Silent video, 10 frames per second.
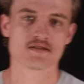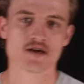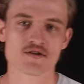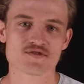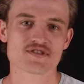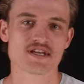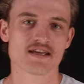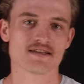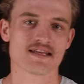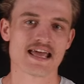To
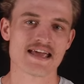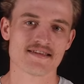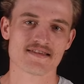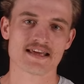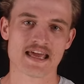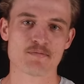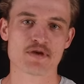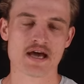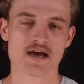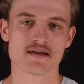understand
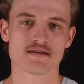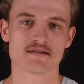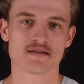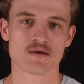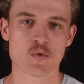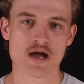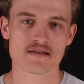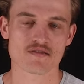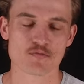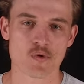AsyncAPI and why
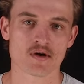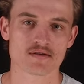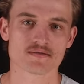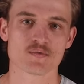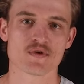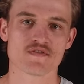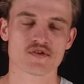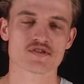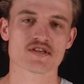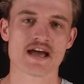it's important, we
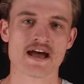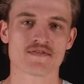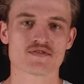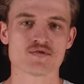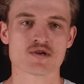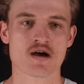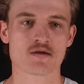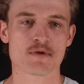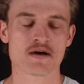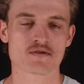first have to
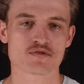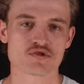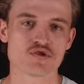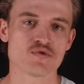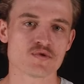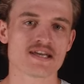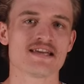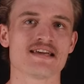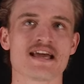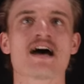talk about two
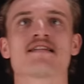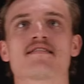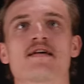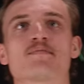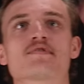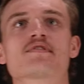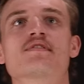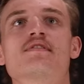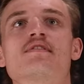key concepts.